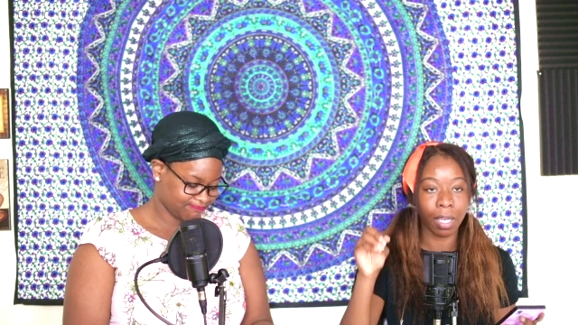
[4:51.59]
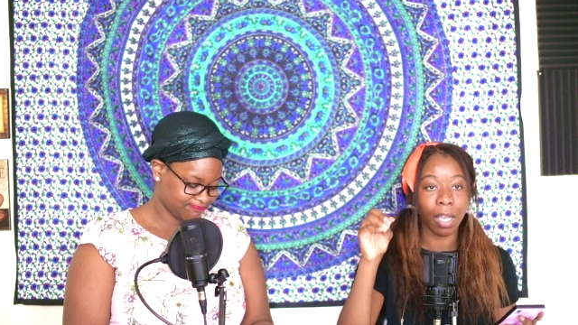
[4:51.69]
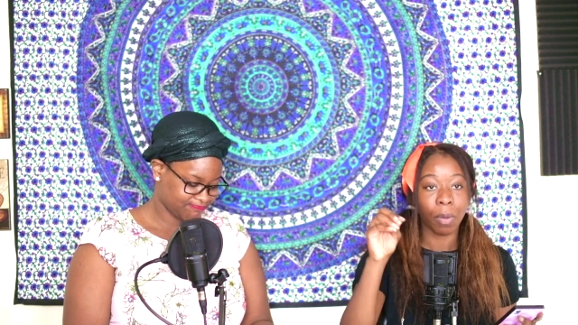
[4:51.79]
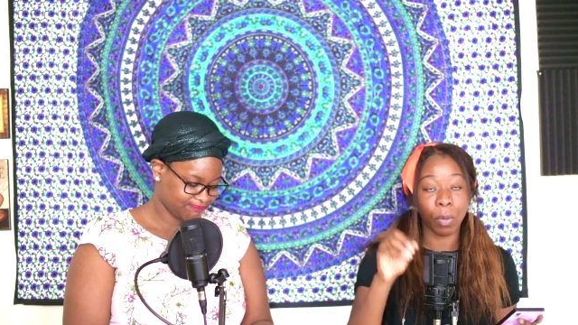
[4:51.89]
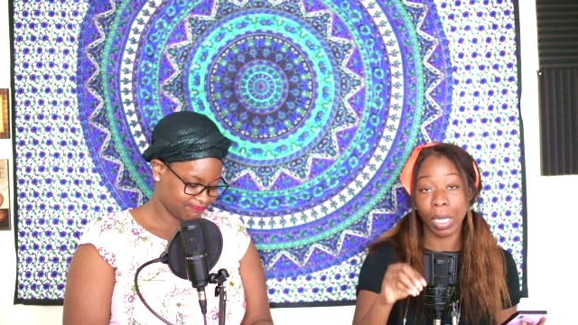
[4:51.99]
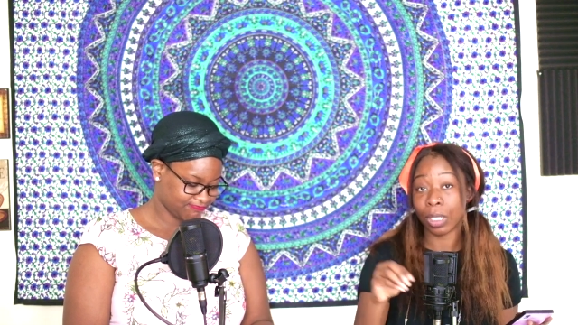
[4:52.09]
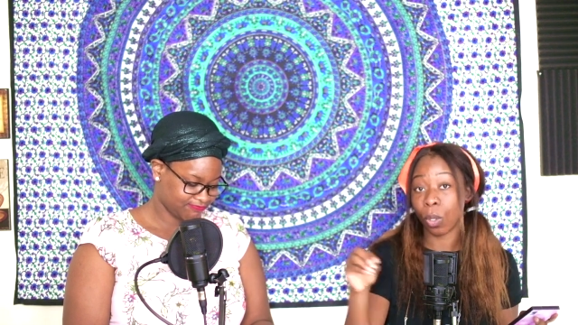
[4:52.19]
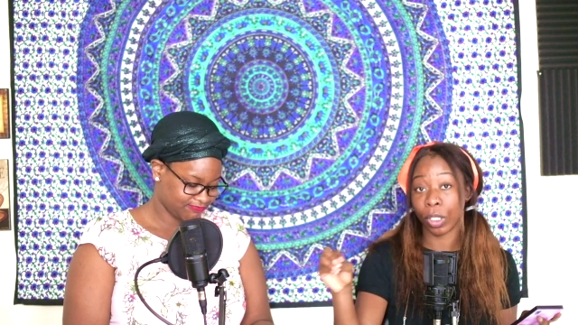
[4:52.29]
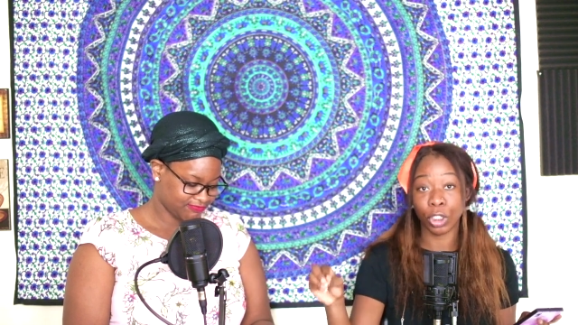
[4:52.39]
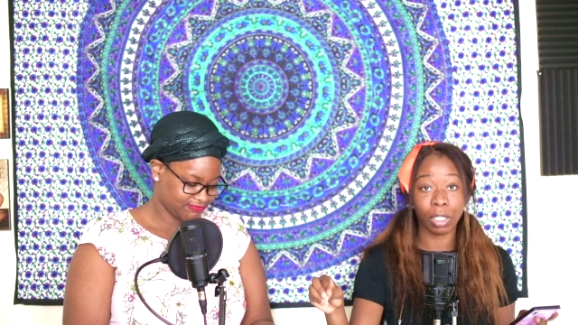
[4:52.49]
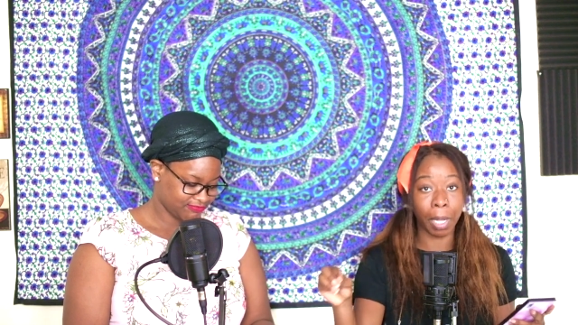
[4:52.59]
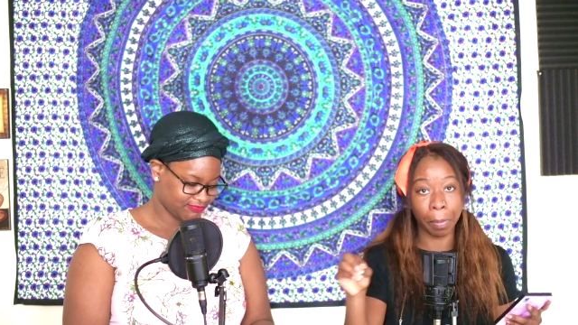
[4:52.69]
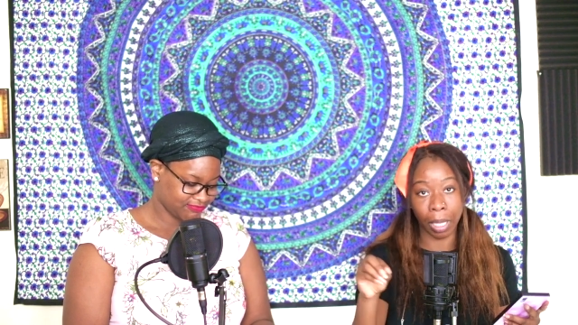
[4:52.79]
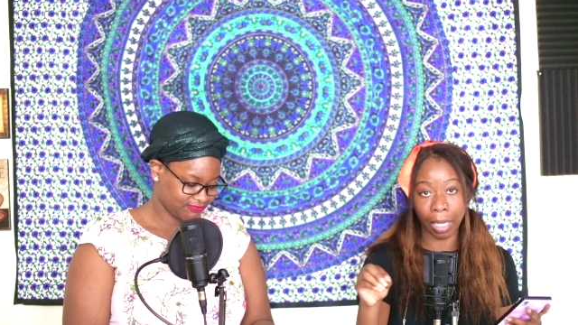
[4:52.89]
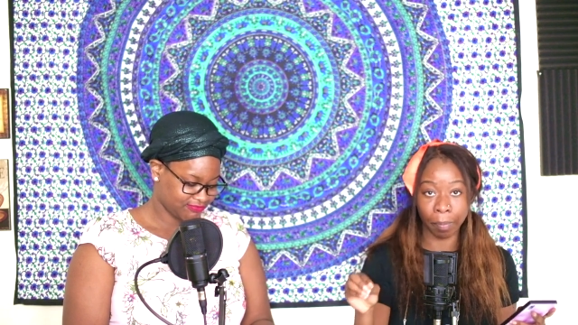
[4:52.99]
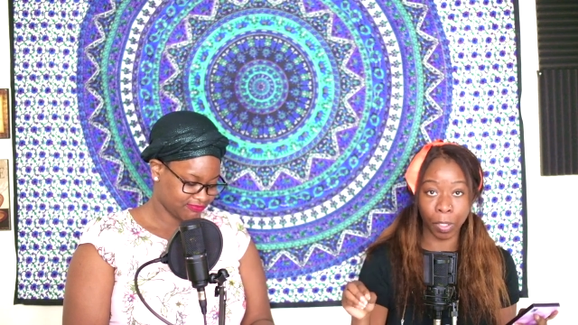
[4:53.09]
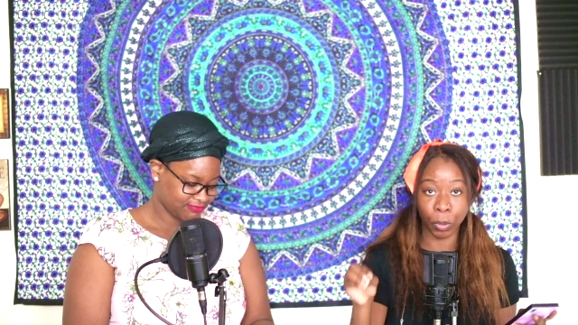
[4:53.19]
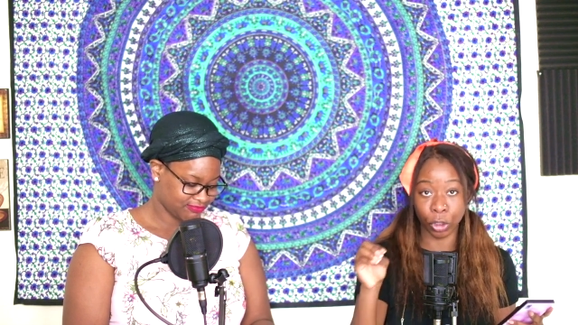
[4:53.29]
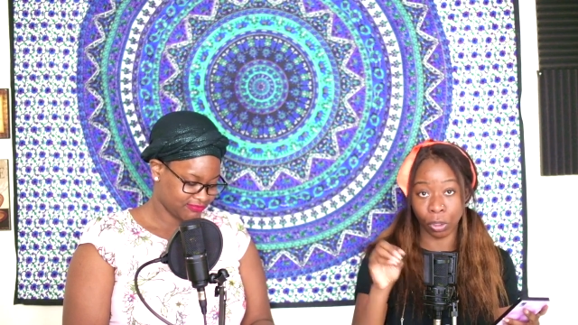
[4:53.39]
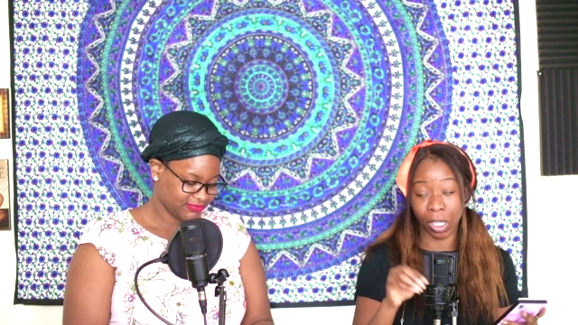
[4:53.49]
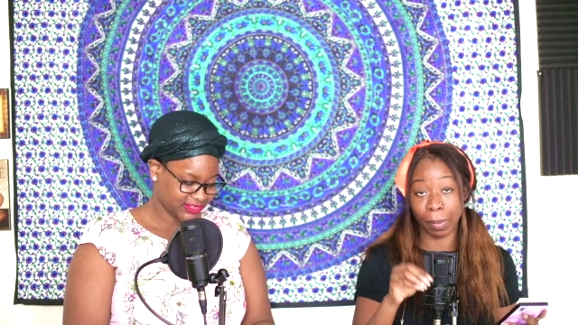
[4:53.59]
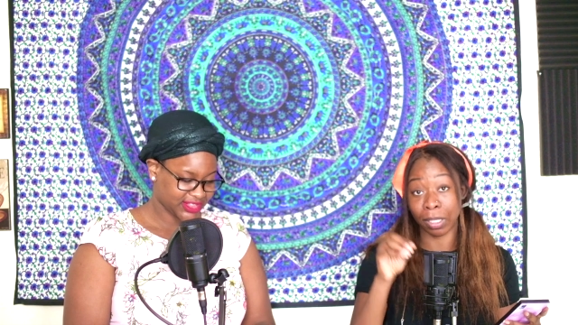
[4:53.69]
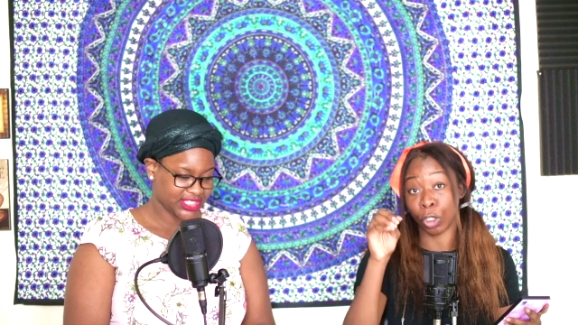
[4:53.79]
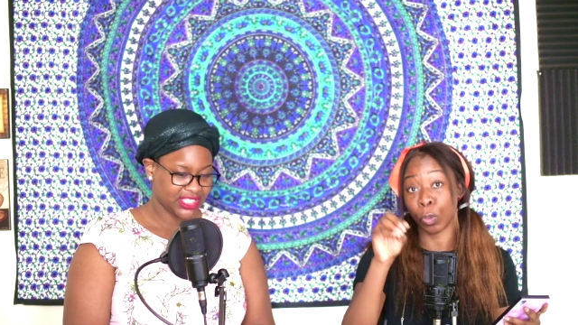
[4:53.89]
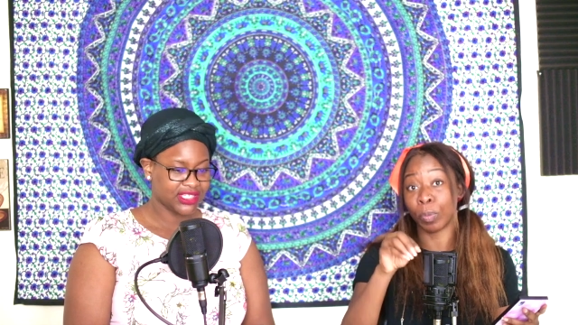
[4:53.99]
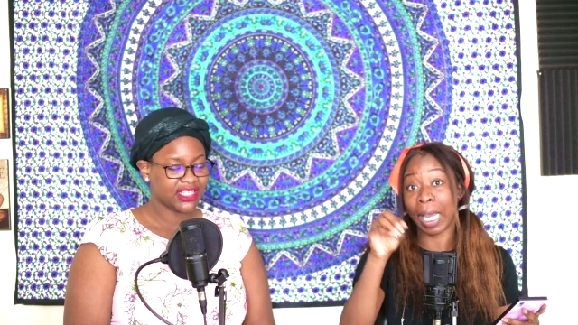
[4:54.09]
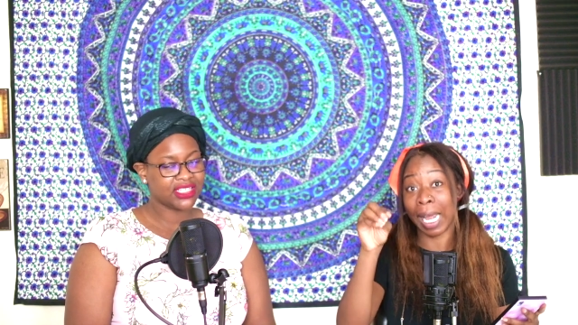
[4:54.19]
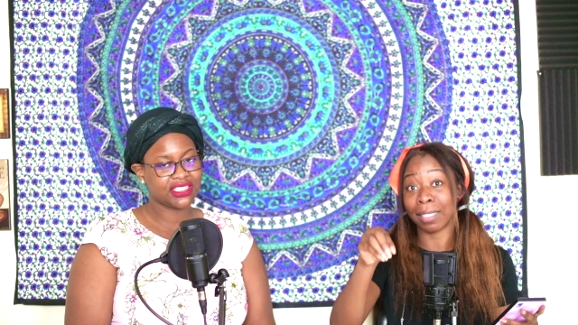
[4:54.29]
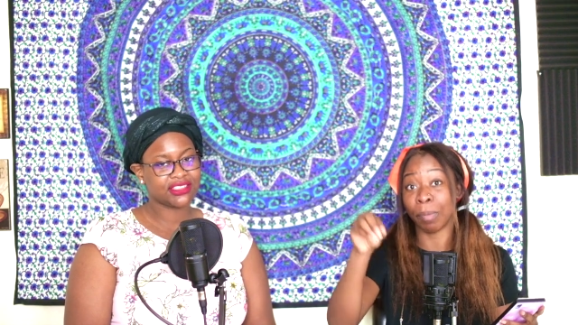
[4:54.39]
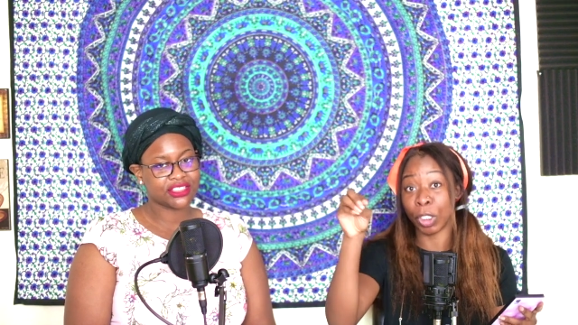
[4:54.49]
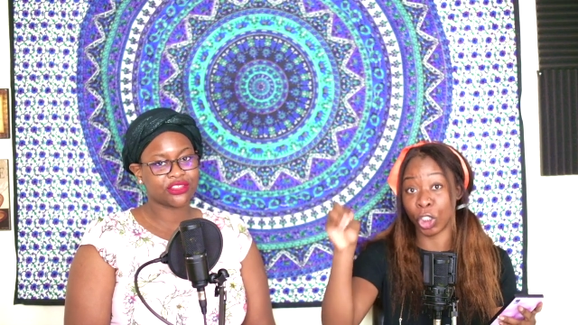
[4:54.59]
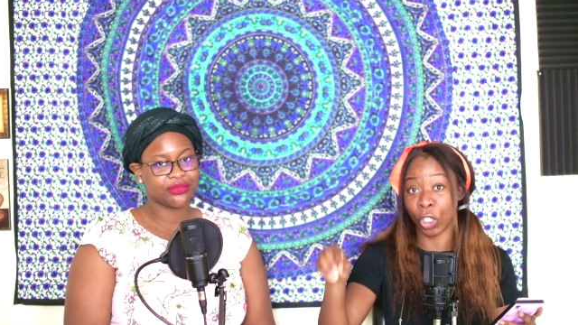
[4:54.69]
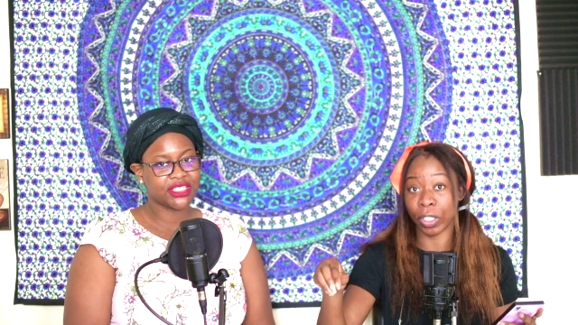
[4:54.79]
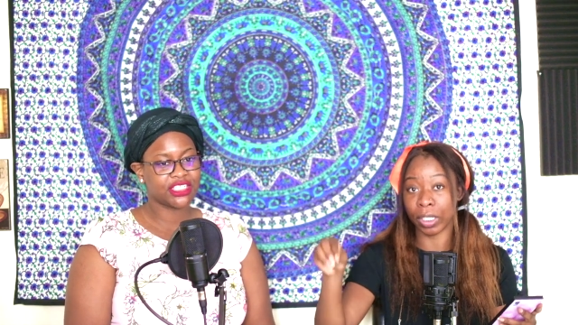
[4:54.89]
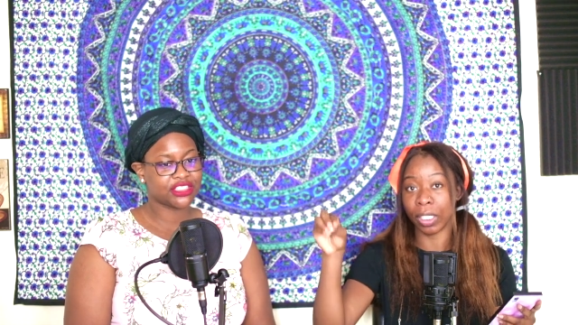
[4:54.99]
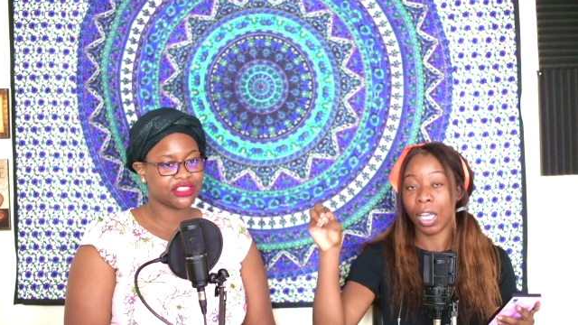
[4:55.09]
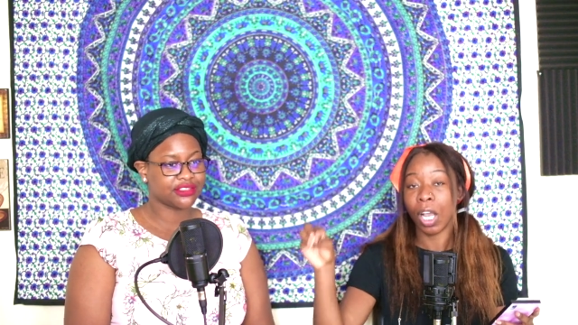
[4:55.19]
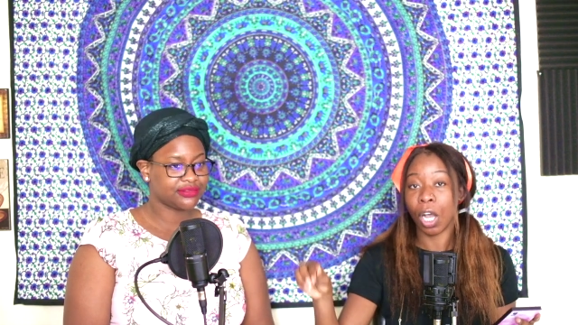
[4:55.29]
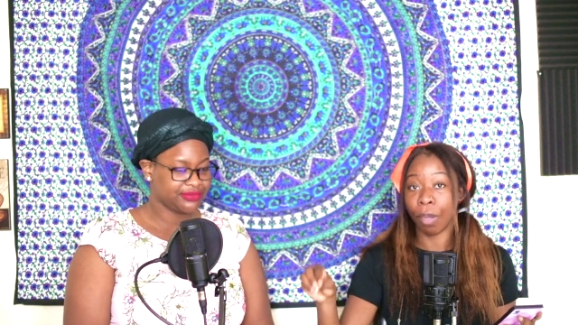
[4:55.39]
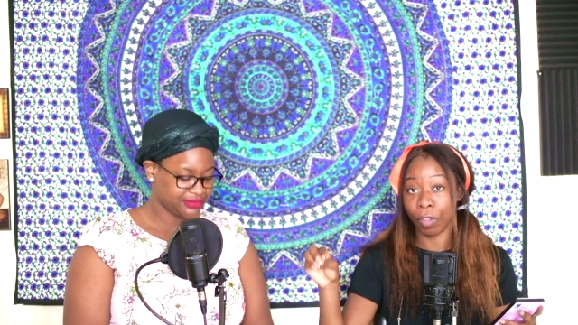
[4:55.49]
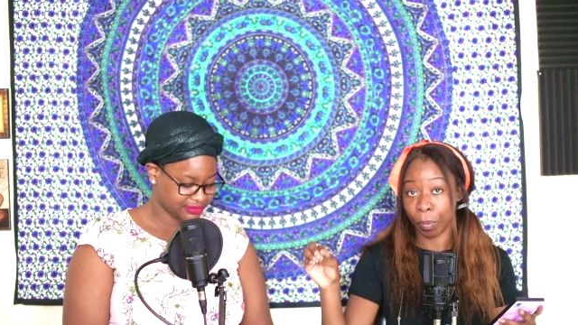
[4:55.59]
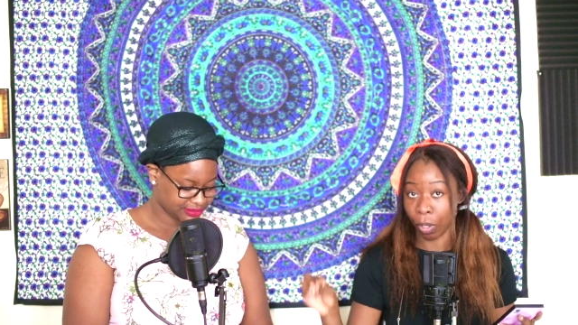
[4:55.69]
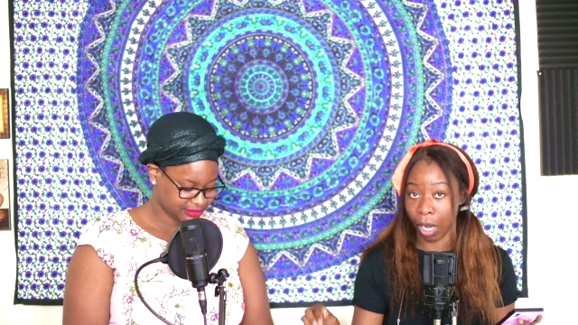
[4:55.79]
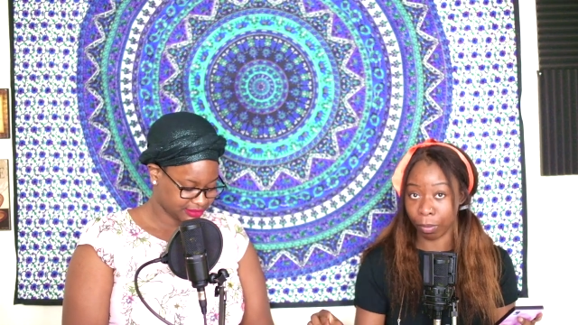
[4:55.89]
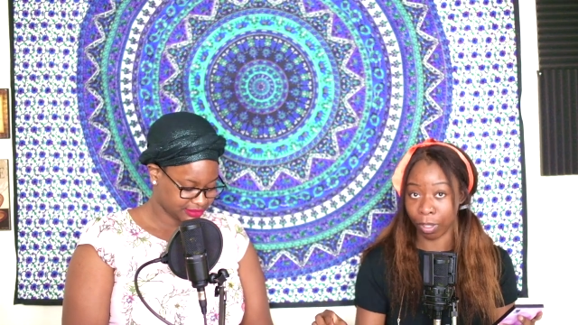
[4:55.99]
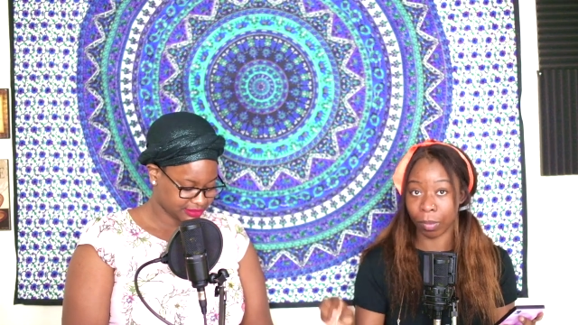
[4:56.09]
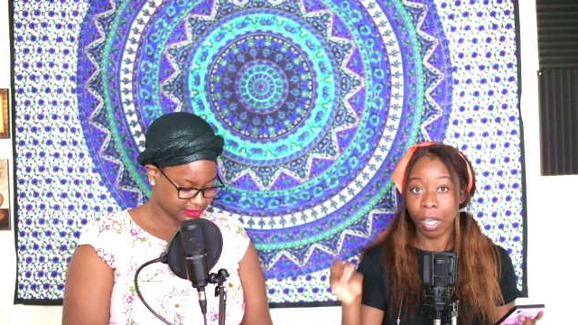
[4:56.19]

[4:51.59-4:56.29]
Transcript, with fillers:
Speaker 1: We're not talking shit about black men. We're just talking about the group that it has the majority of the problem.